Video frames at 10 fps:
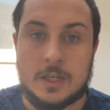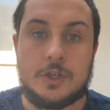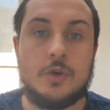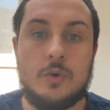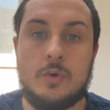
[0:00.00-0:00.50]

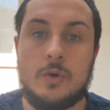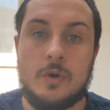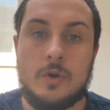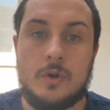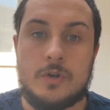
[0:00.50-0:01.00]
you
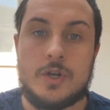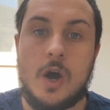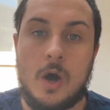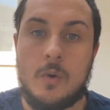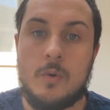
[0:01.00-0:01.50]

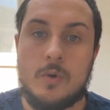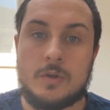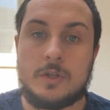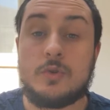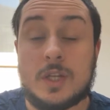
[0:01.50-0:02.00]
know
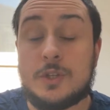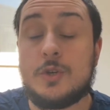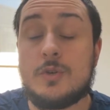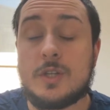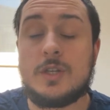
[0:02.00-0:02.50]
that
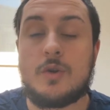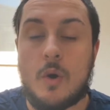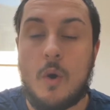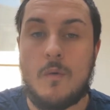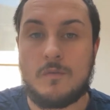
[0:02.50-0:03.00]
you did your
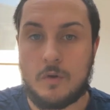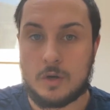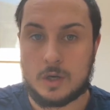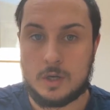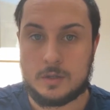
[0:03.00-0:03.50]

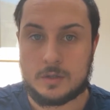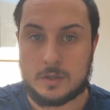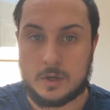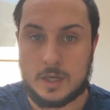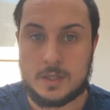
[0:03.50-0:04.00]
homework,
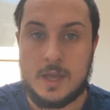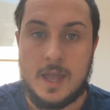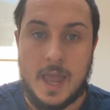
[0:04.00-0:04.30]
right?